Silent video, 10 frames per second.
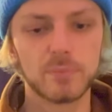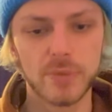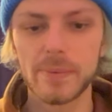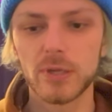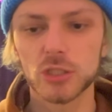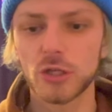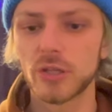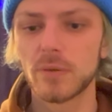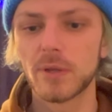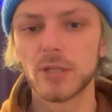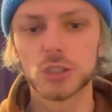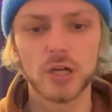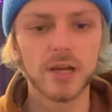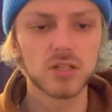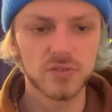Maybe I'll show you them on the
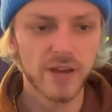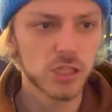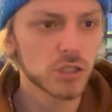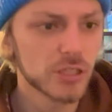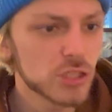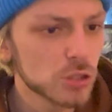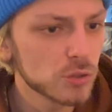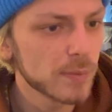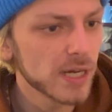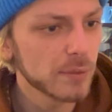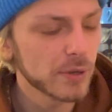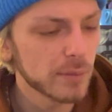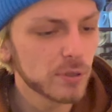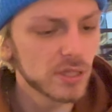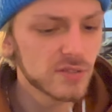trails eventually too, depending when I
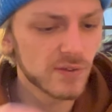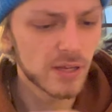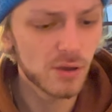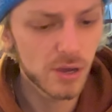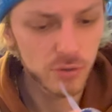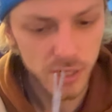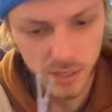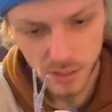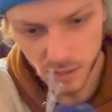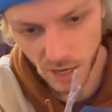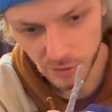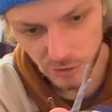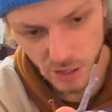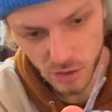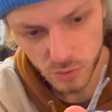put this video out. I don't
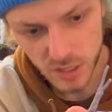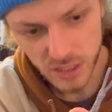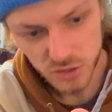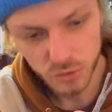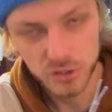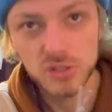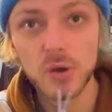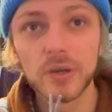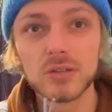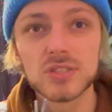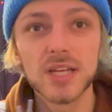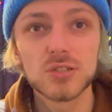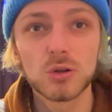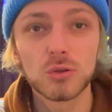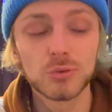know, 'cause it's really snowy outside,
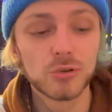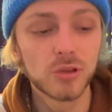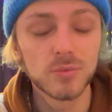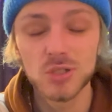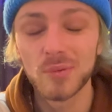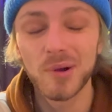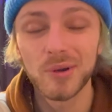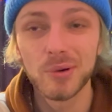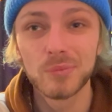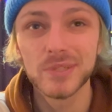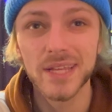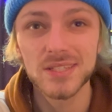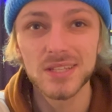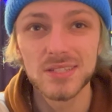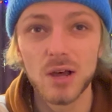so I don't ruin them. So I probably won't
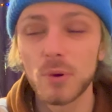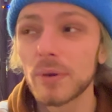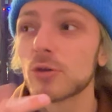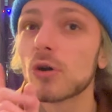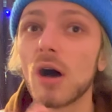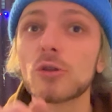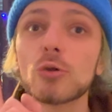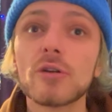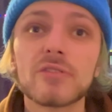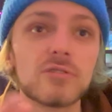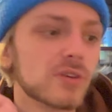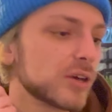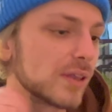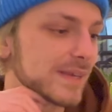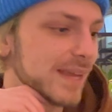test these. I'll do a review
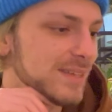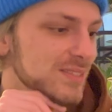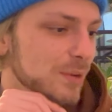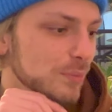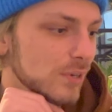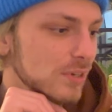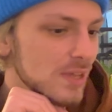video like next summer.